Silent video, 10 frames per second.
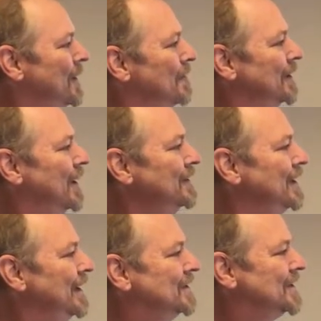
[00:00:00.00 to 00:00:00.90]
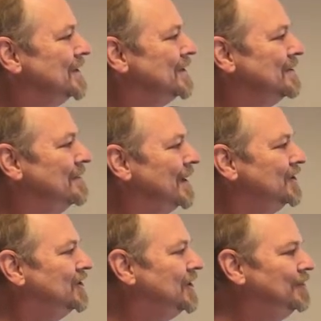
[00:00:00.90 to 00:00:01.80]
But nonetheless, this is a
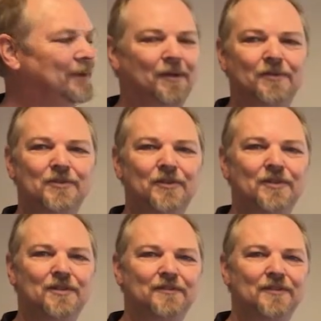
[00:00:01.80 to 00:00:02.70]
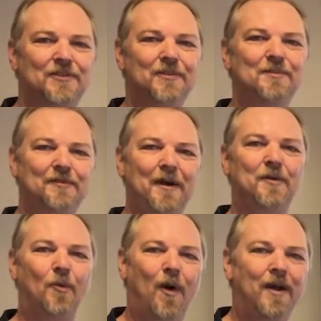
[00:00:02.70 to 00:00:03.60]
much cheaper alternative in terms of how
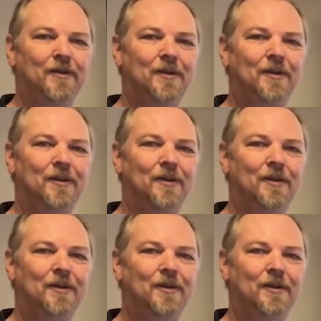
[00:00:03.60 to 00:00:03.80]
to wind an